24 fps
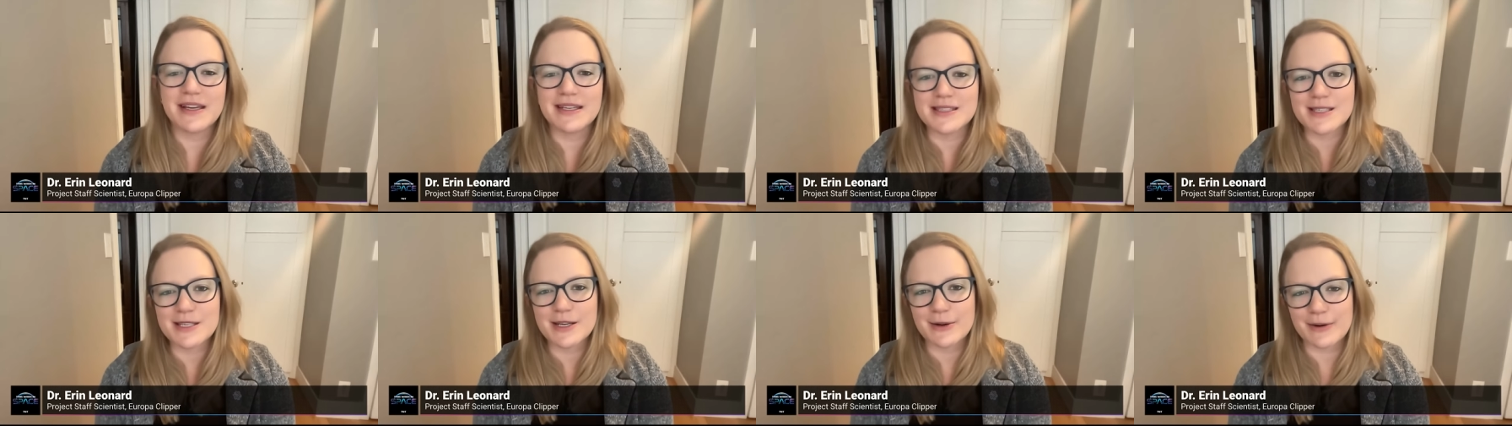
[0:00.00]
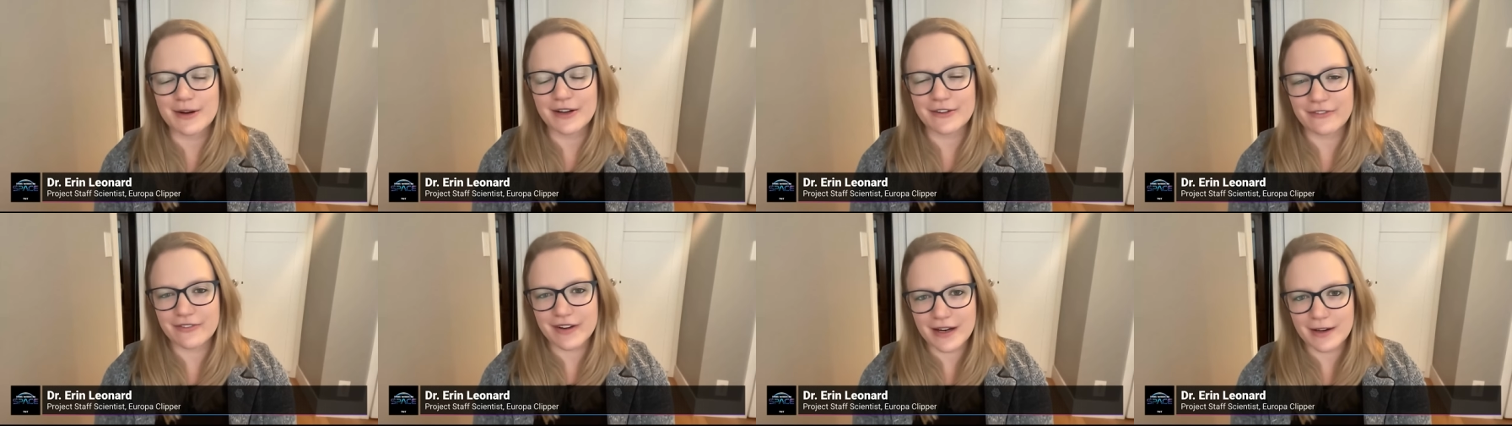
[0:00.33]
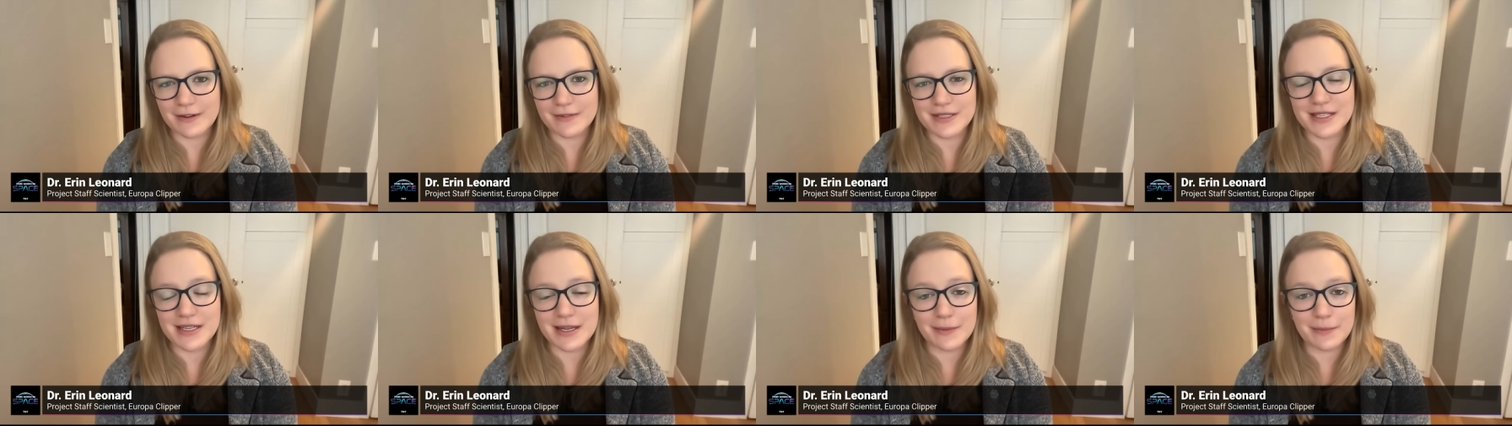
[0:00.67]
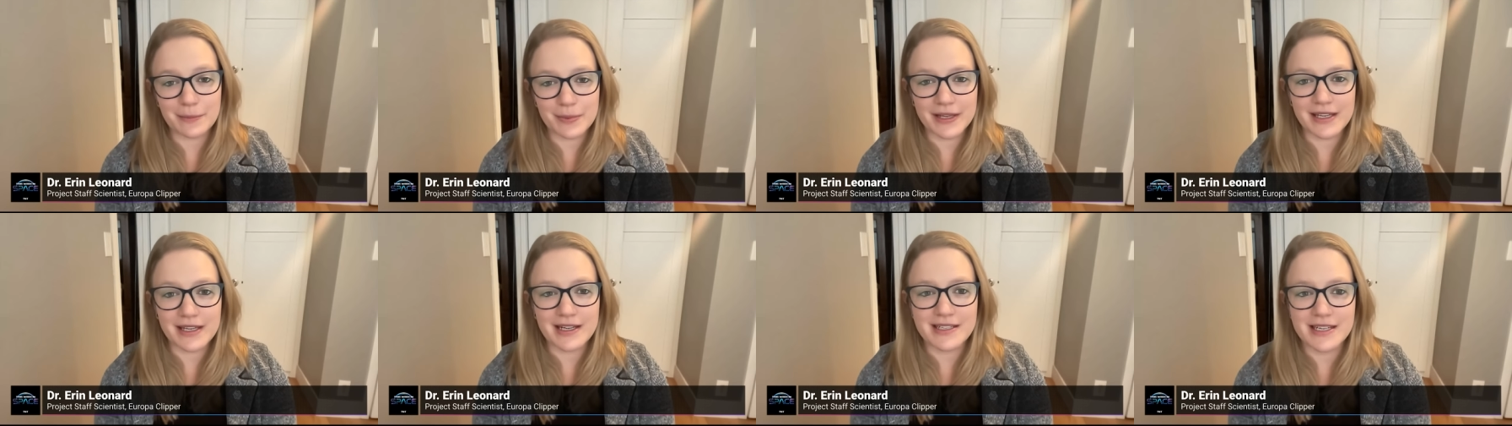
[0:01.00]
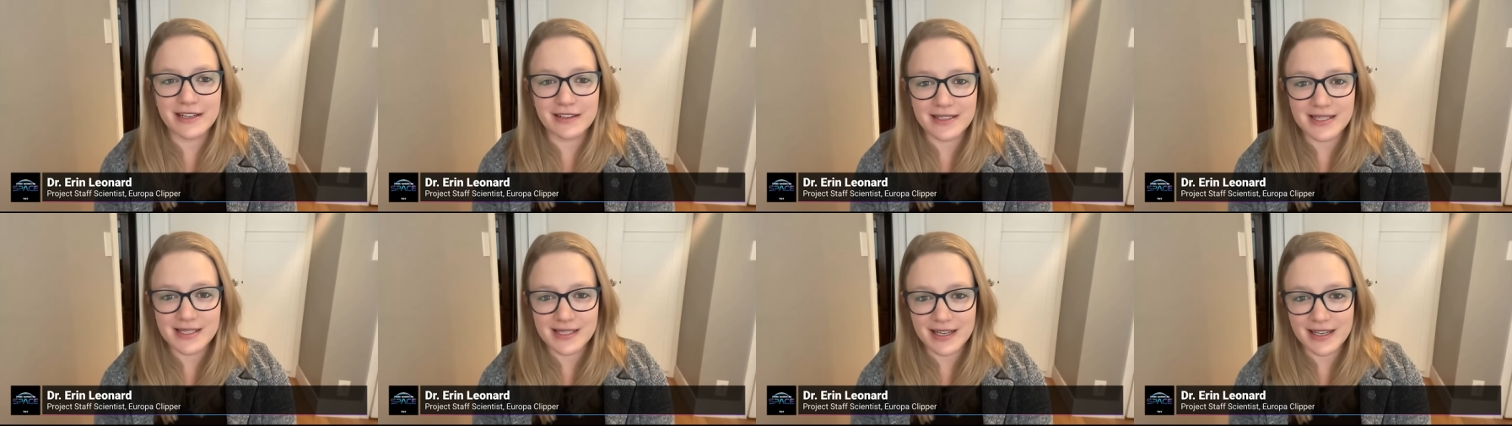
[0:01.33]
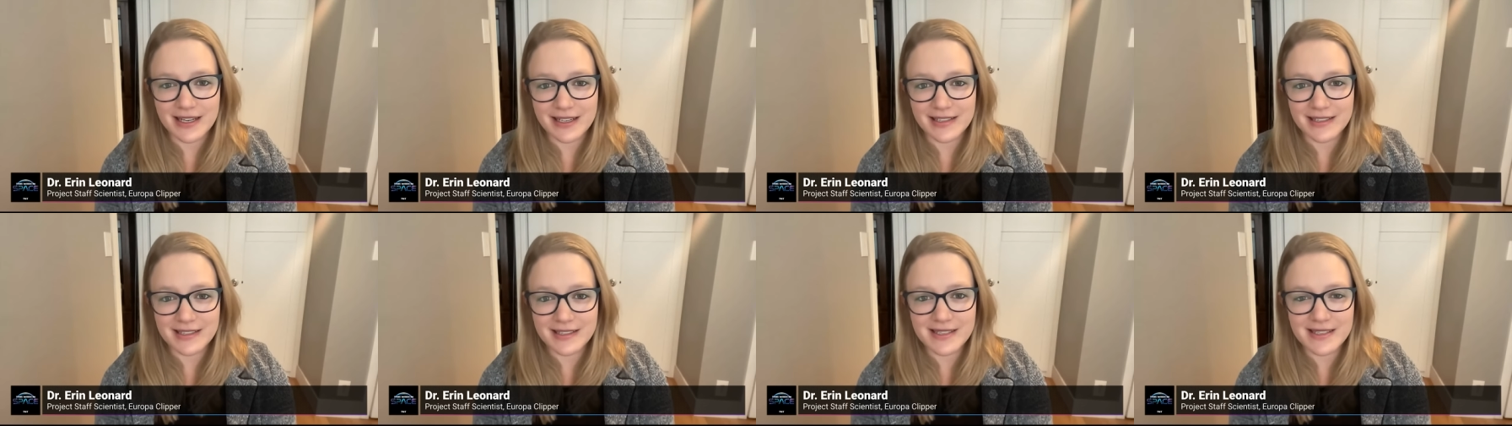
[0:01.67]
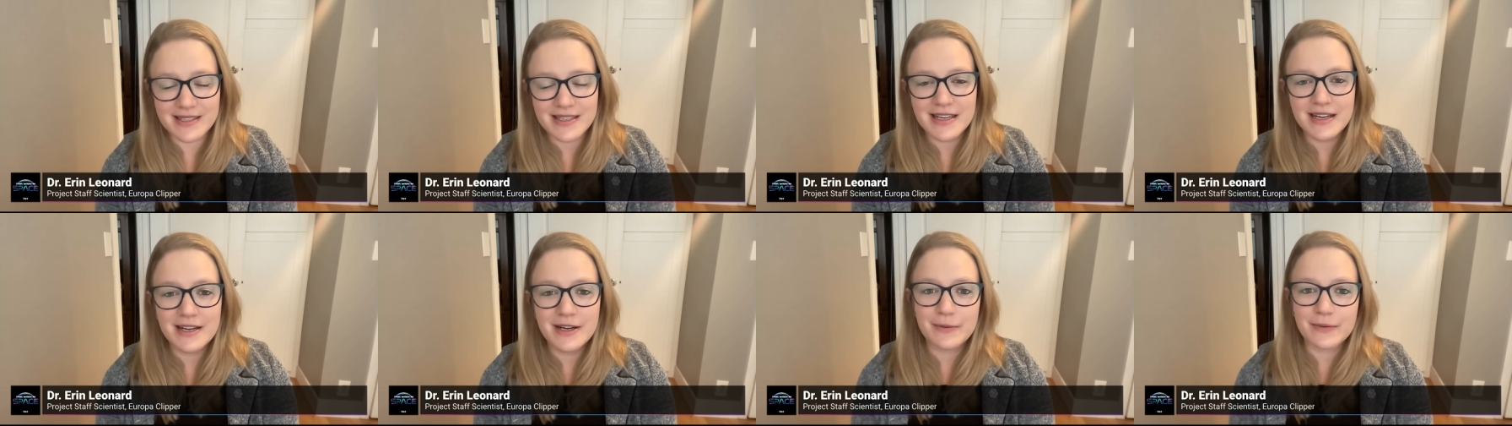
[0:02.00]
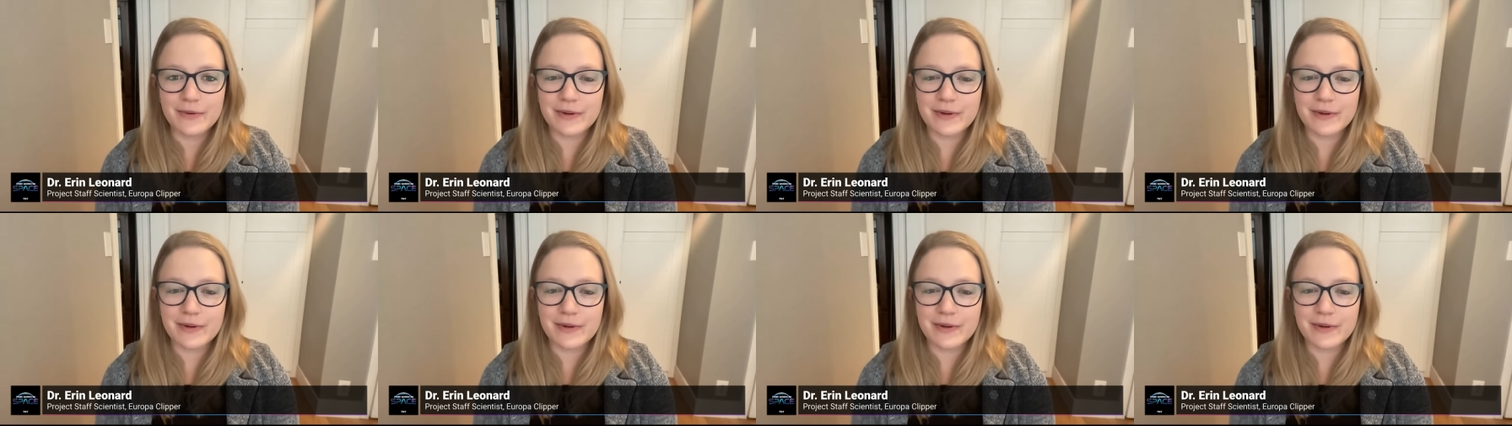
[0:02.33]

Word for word: And so I found planetary science,